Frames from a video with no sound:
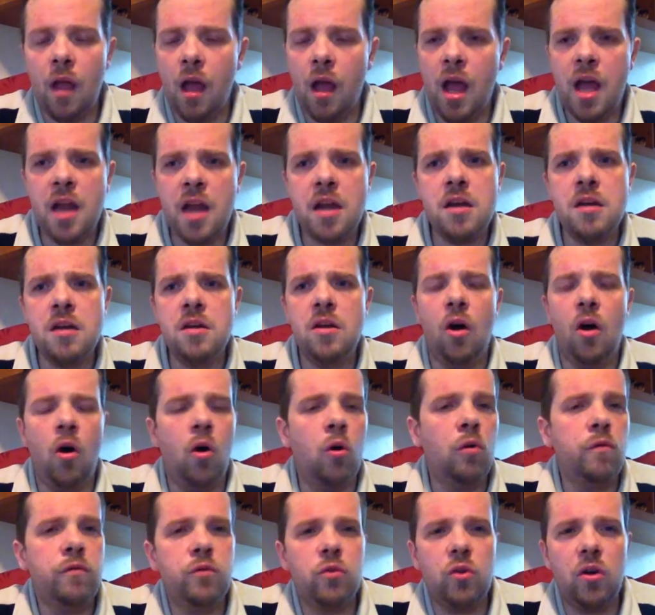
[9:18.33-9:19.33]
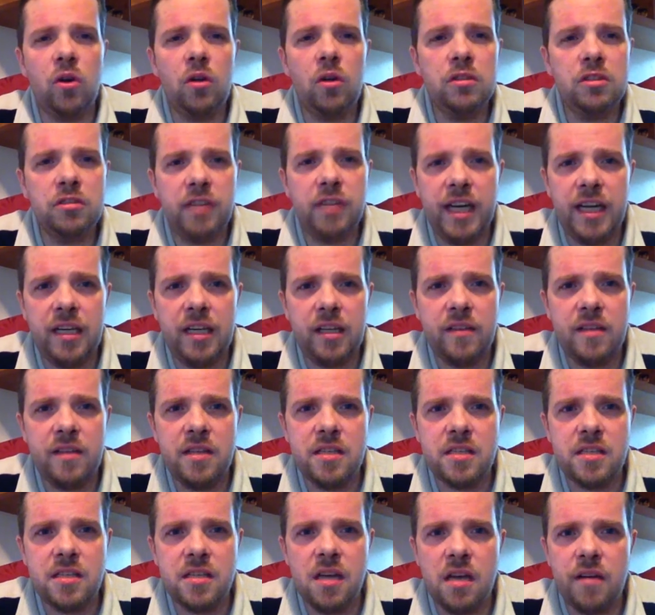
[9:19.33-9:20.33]
An overall grade on
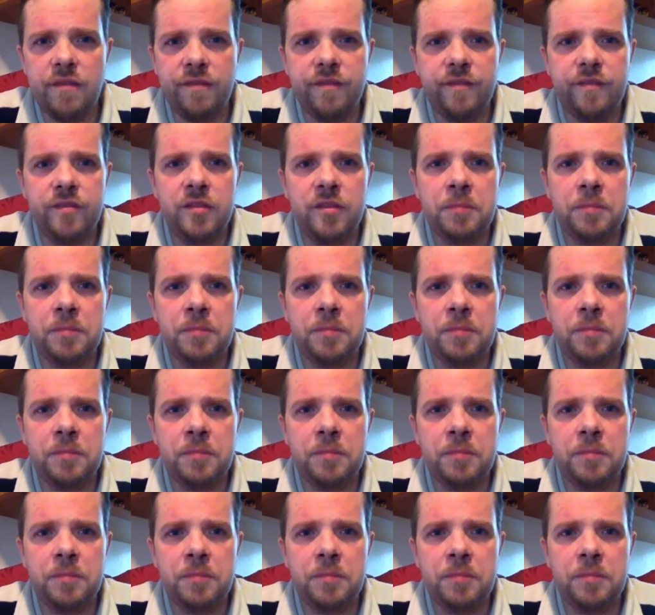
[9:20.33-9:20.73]
this snuff?